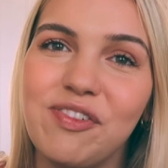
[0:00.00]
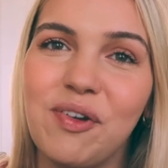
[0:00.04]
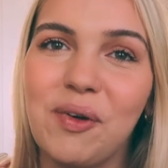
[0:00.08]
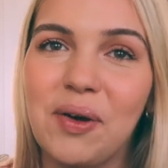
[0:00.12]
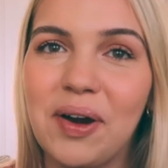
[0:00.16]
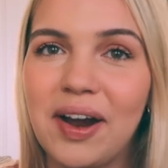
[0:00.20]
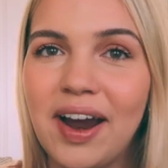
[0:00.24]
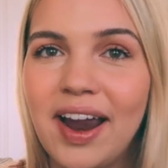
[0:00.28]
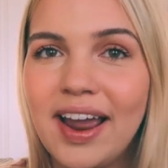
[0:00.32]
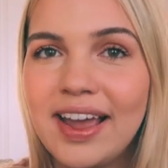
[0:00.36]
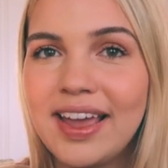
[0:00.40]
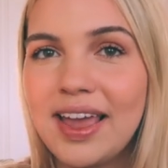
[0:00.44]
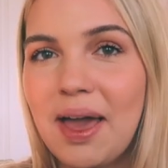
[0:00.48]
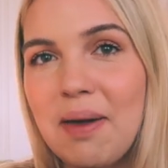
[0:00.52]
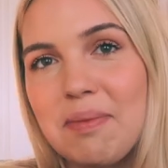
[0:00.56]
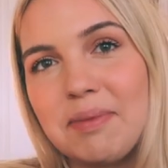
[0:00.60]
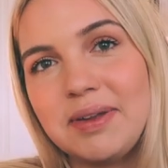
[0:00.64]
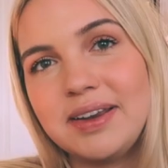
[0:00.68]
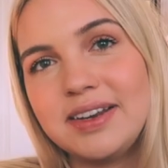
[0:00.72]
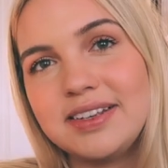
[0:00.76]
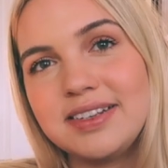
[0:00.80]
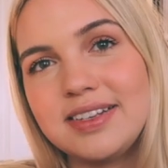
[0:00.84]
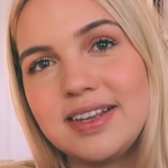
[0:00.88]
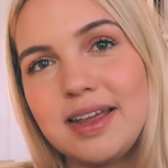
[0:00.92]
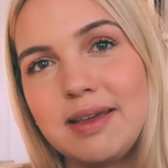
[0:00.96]
for
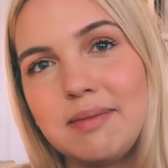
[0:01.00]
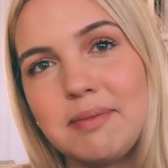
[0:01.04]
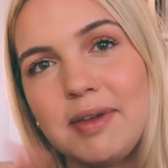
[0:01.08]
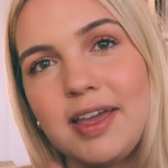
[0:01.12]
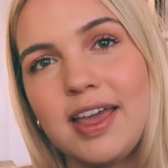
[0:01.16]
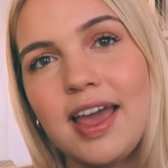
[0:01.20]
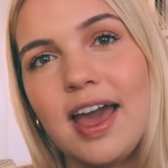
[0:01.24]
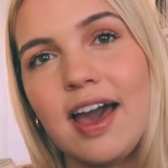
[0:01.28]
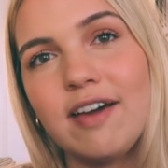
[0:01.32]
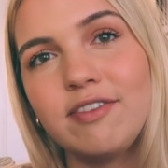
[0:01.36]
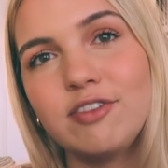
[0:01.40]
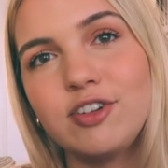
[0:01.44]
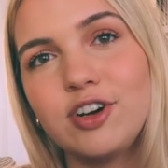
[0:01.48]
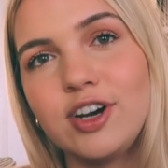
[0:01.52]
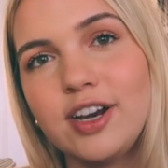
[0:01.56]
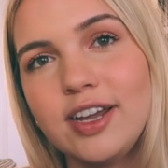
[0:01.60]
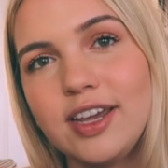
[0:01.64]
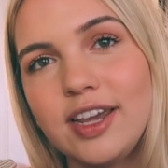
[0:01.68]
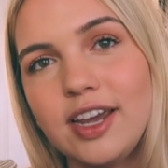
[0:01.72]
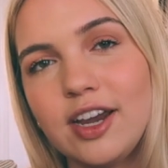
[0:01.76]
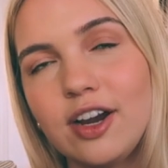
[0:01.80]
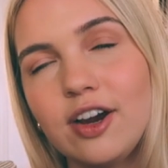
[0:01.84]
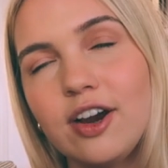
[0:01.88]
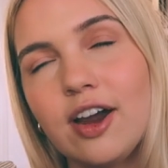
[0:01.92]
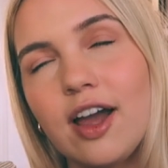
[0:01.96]
coming to see me after
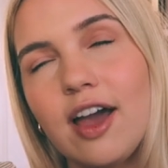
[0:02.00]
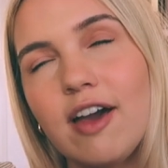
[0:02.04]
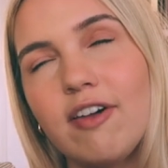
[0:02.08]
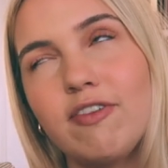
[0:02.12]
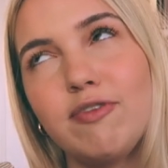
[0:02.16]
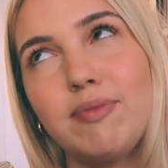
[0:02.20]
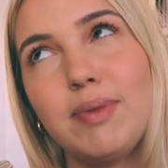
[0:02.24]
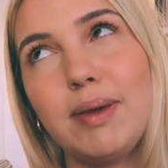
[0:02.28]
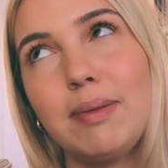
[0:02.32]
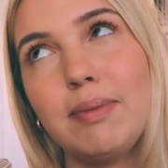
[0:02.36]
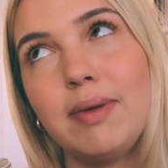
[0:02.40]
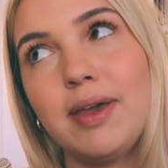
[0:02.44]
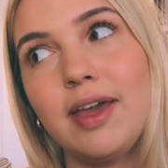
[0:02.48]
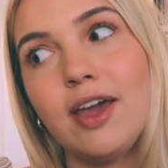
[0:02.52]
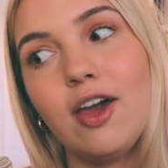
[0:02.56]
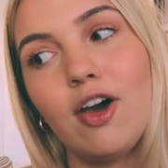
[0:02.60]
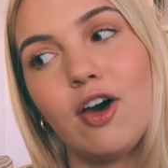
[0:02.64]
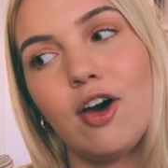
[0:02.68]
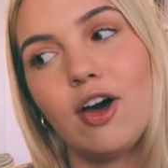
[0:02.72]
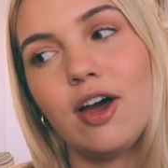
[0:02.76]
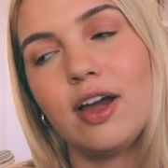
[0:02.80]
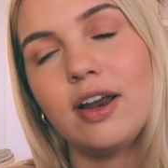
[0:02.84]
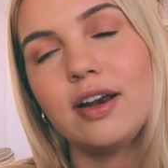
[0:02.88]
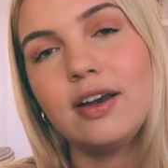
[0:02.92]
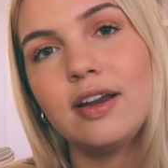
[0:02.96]
a year of me being
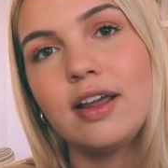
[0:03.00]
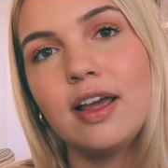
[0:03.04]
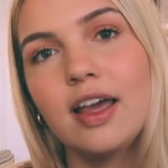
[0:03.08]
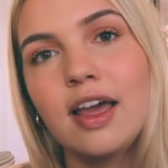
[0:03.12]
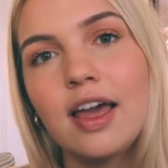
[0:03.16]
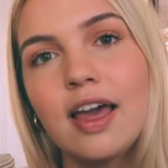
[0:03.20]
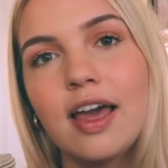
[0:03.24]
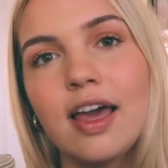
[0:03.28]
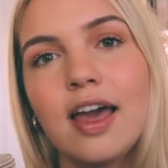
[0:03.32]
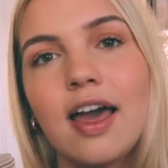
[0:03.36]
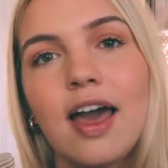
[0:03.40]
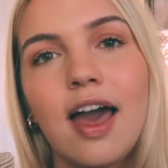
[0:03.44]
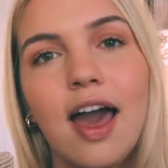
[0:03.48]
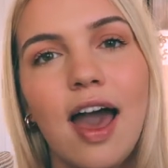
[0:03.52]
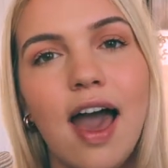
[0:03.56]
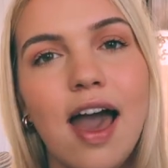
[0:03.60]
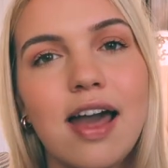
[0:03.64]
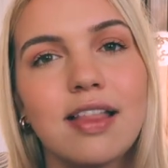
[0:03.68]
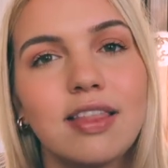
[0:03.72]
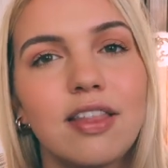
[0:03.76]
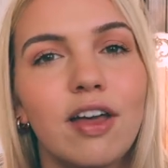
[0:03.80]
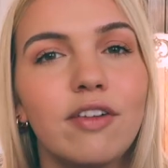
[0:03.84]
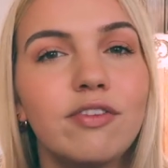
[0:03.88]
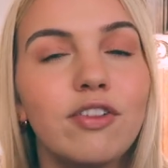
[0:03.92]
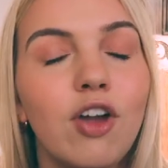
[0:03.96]
gone.
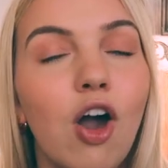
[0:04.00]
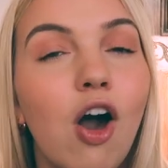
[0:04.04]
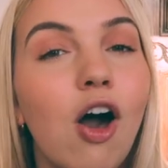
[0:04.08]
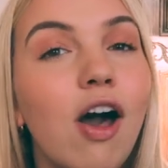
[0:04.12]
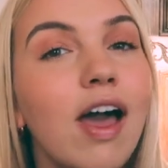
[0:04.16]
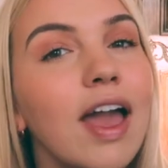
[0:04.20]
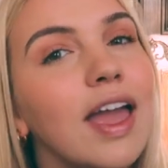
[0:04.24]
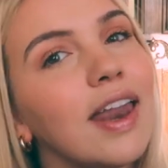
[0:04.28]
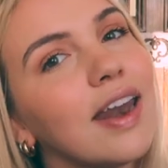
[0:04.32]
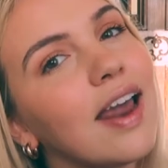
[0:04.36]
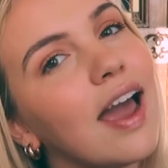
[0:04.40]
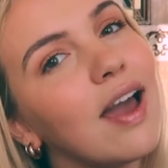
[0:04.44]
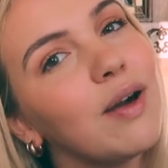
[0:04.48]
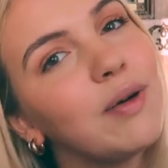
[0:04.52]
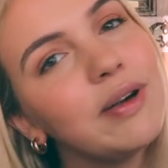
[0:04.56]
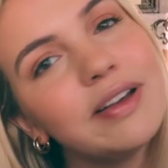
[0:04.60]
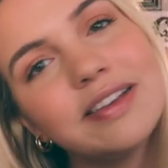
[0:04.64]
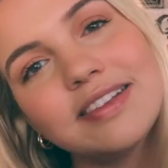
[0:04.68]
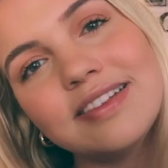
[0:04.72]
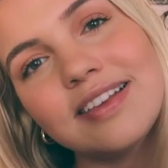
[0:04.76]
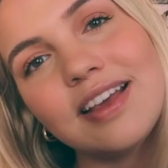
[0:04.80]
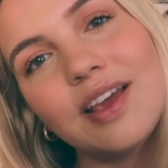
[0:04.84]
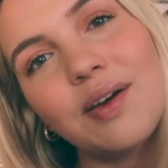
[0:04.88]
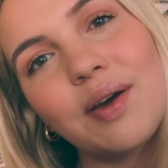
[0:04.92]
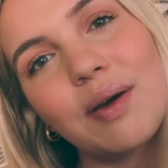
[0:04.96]
I love y'all, and I will
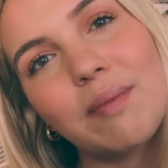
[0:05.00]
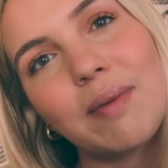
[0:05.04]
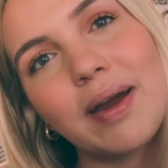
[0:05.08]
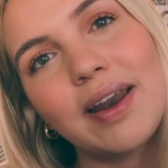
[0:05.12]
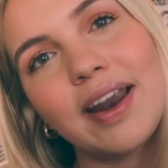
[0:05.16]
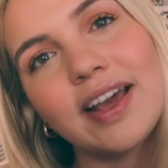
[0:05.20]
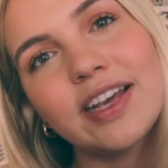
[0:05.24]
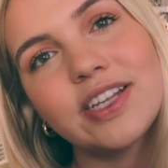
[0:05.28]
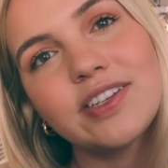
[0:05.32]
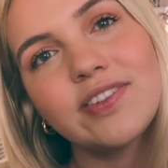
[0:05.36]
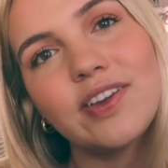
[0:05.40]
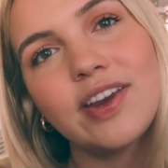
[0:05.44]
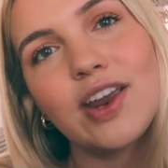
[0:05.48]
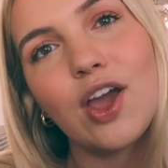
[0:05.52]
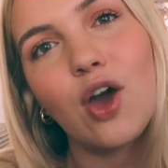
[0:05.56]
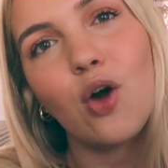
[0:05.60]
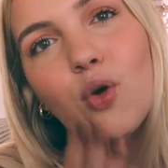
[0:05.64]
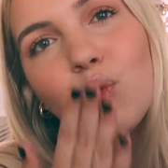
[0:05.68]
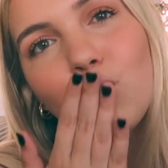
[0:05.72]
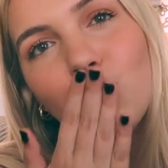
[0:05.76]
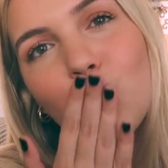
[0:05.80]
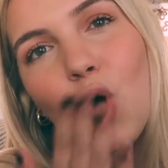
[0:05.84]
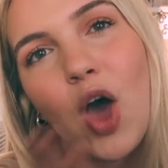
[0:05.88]
see you in my next video.